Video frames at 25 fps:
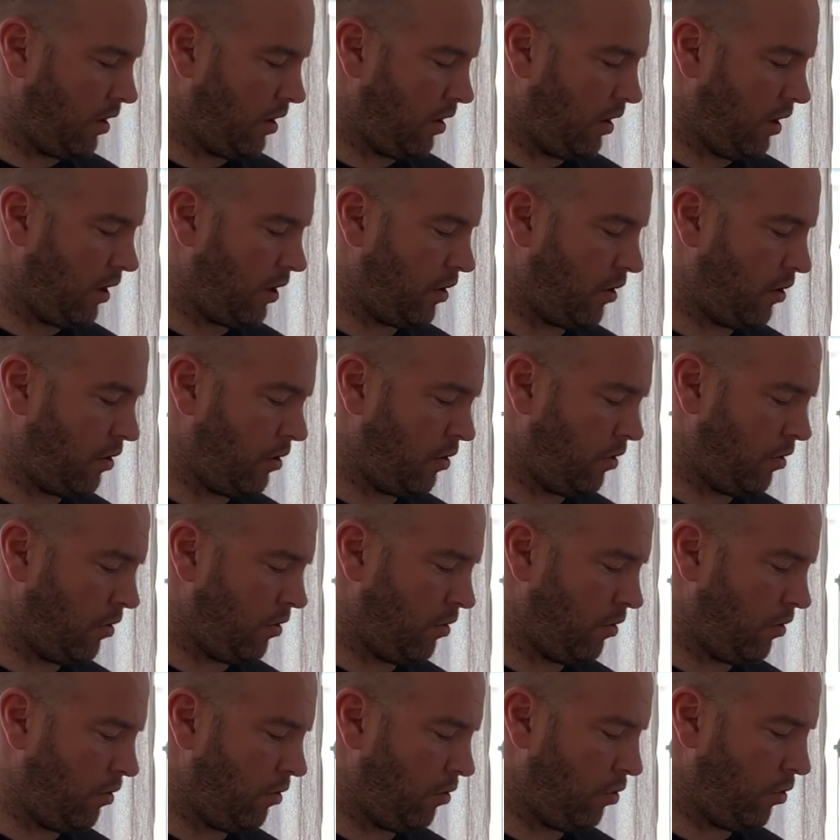
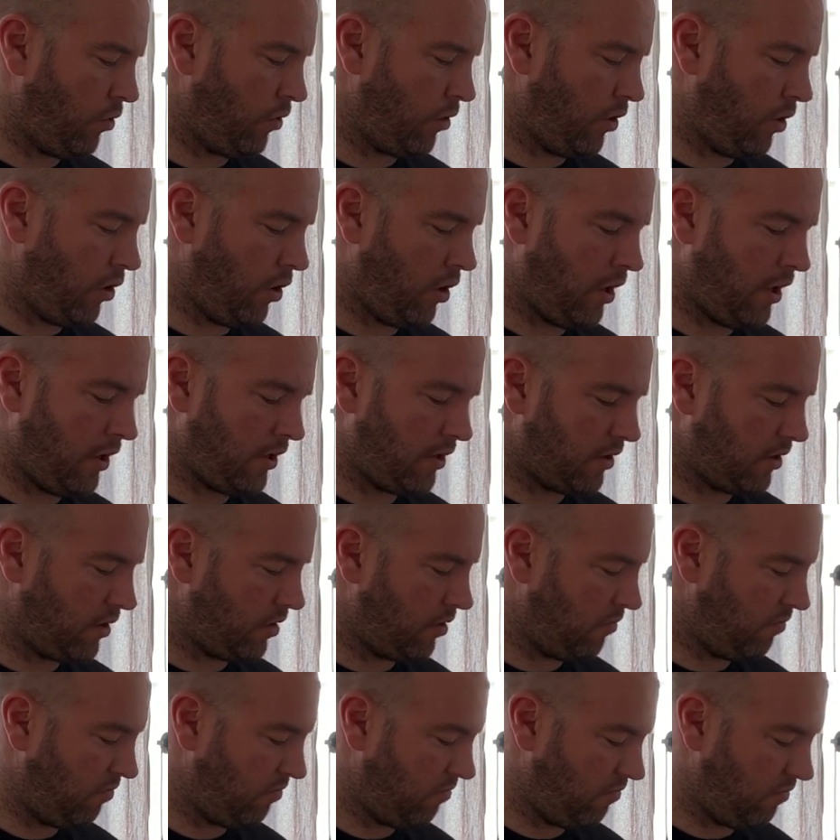Echo
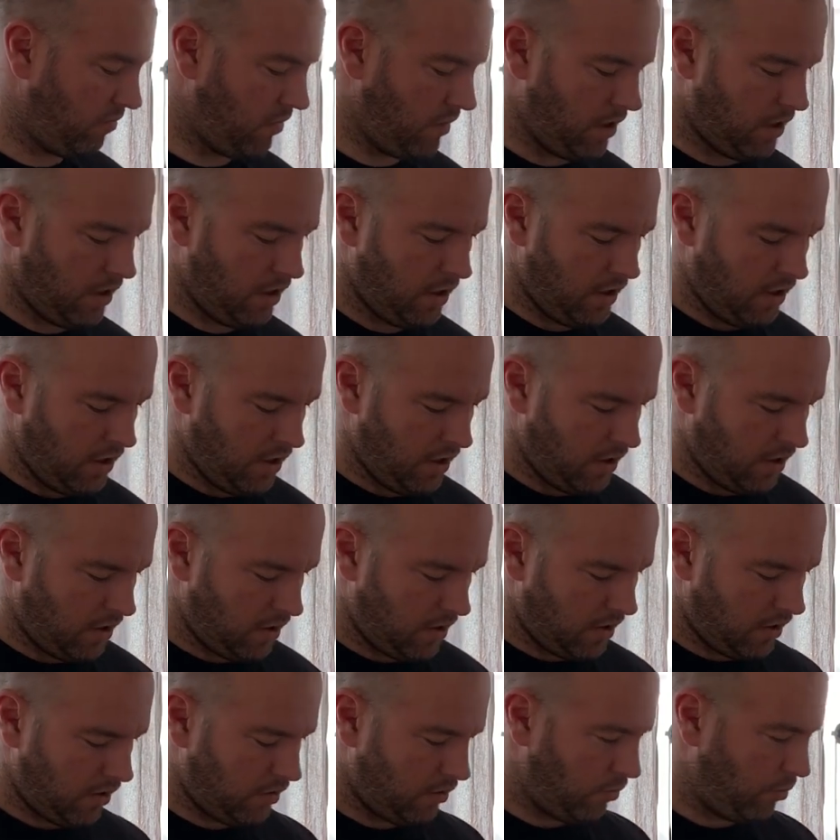Ortholites, a
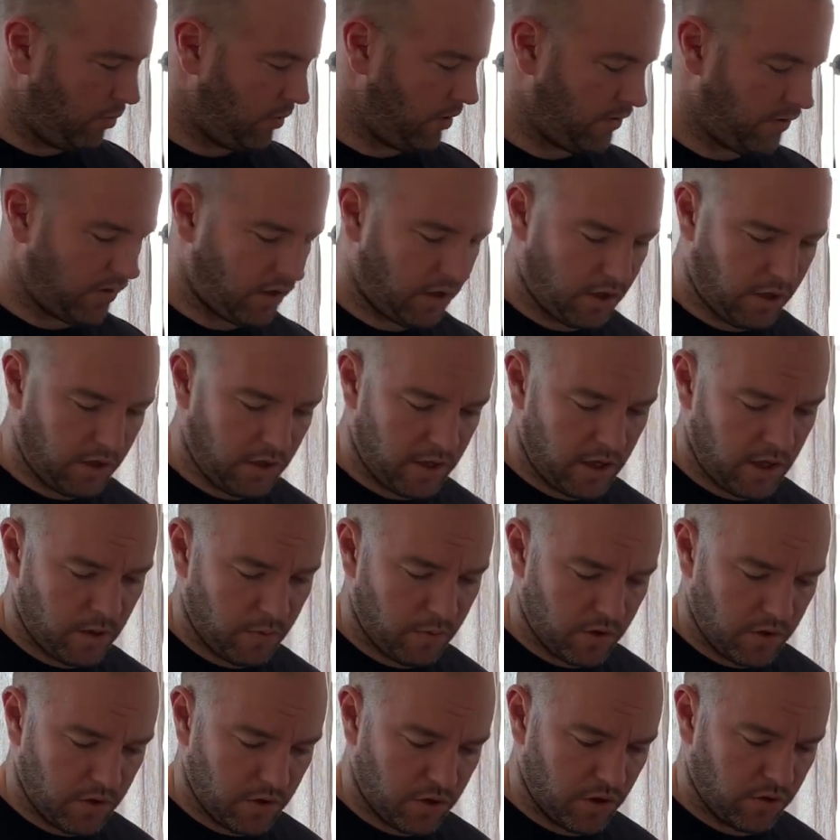little bit of a clean,
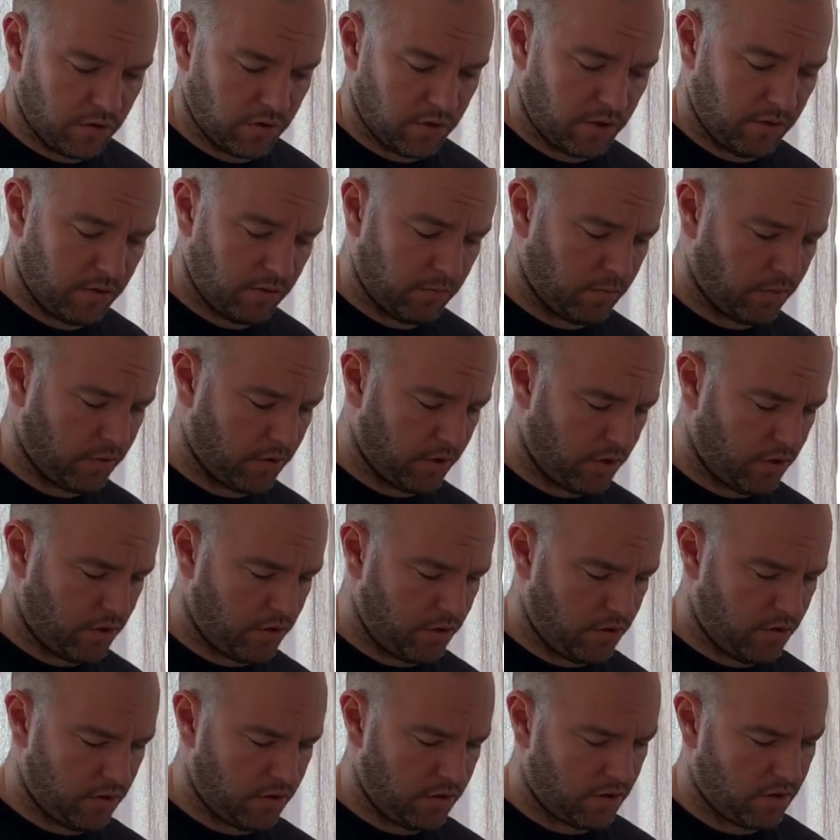but generally pretty
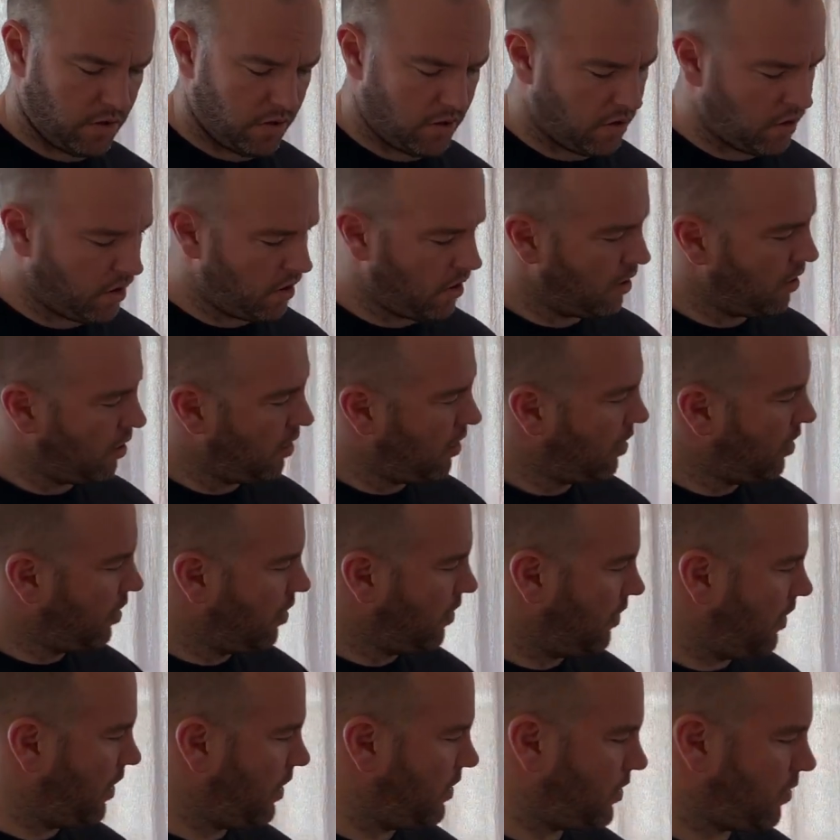good.
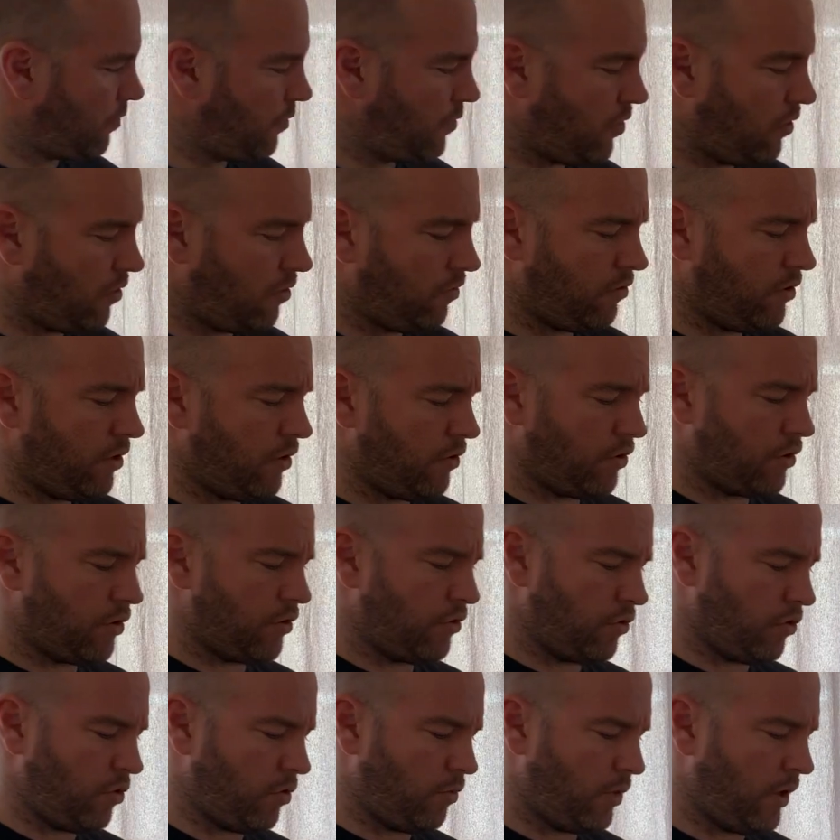These I'm not real
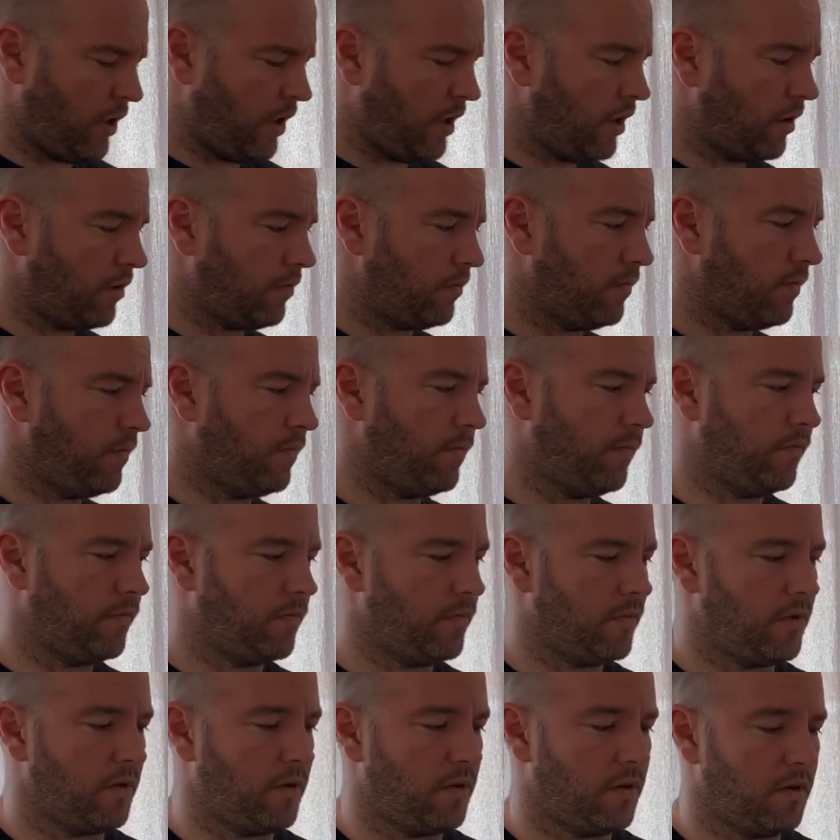sure about.
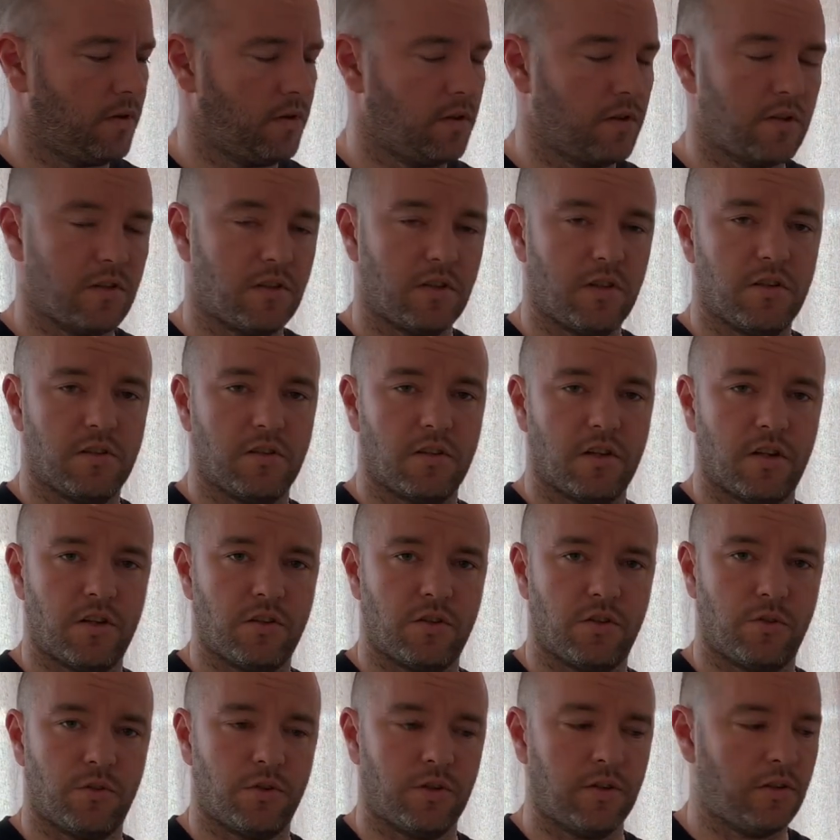It says they're
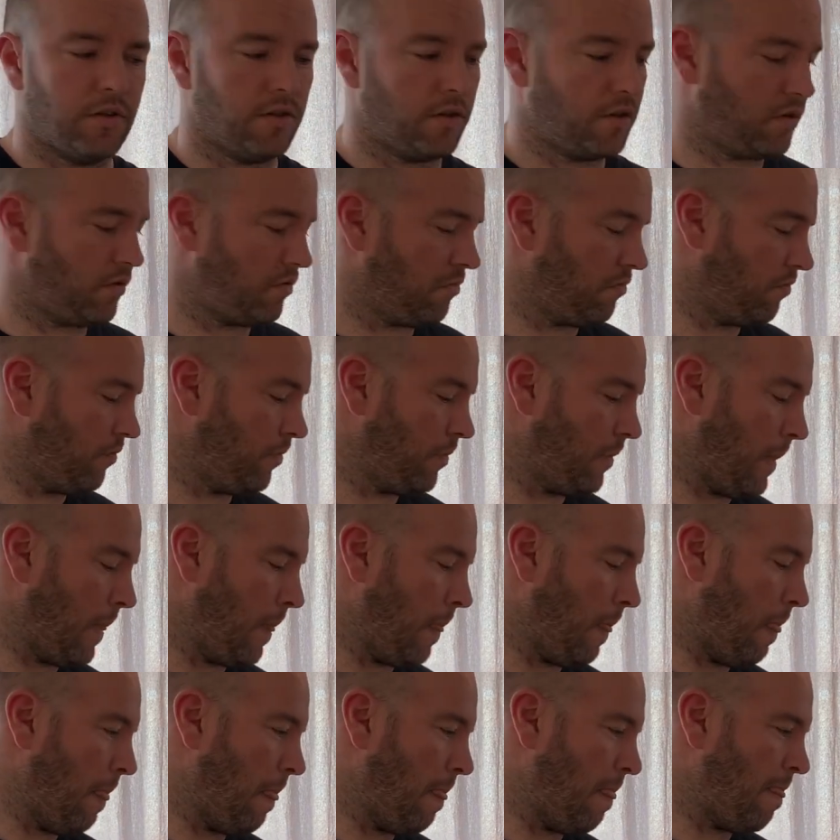Jordans.
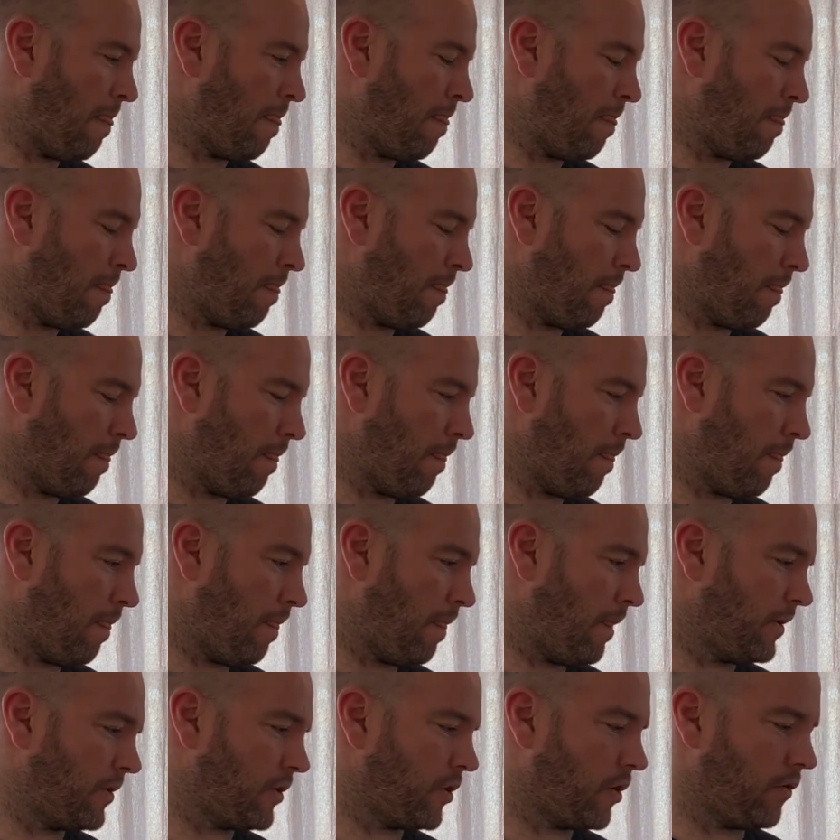
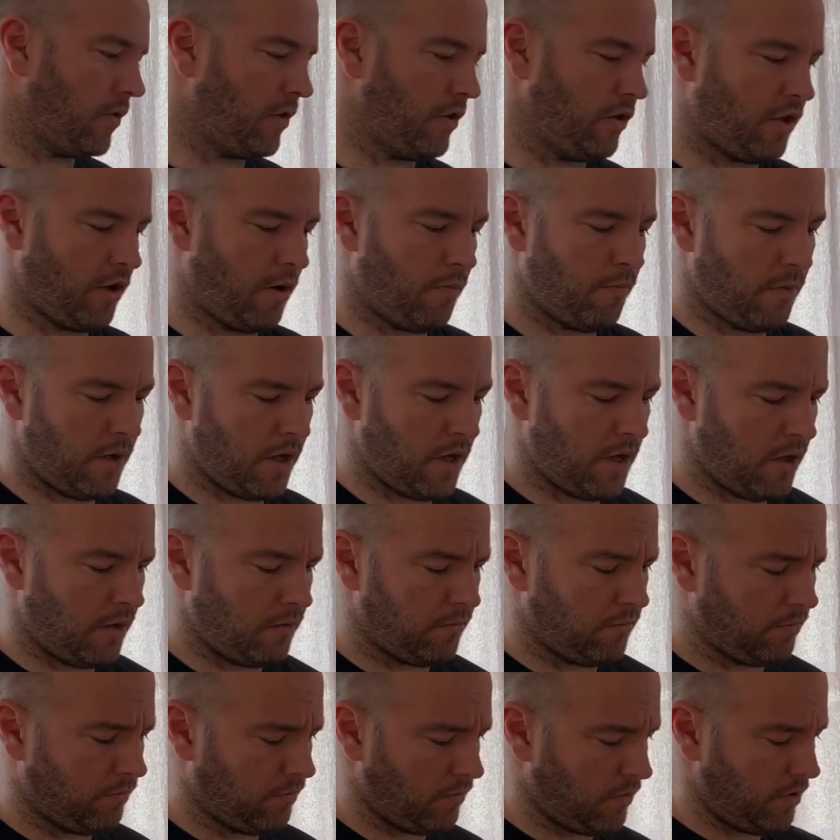It's got the
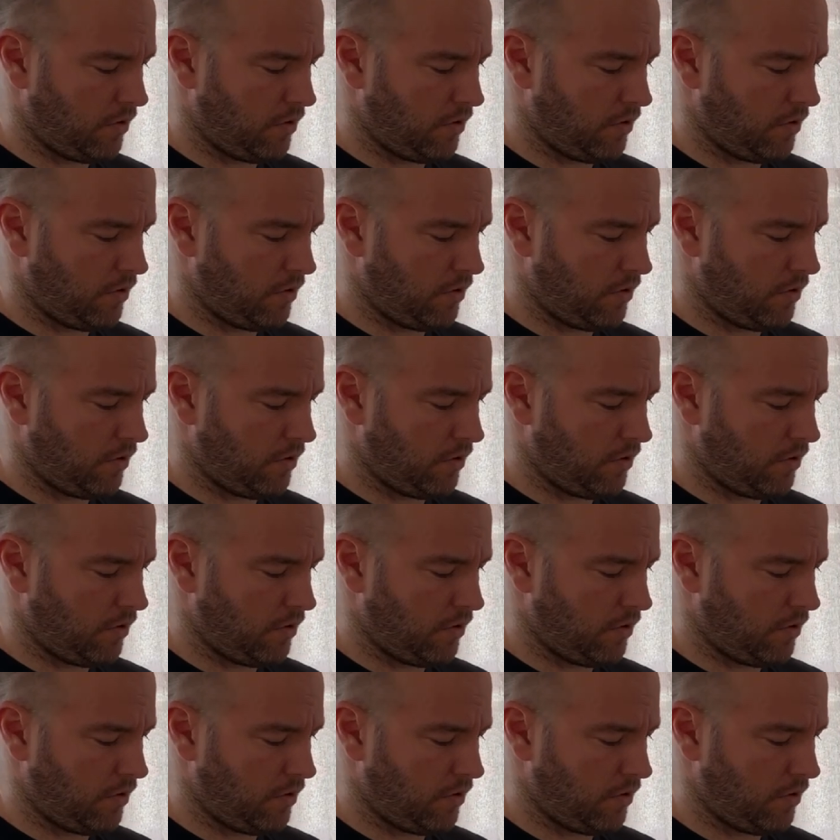Jumpman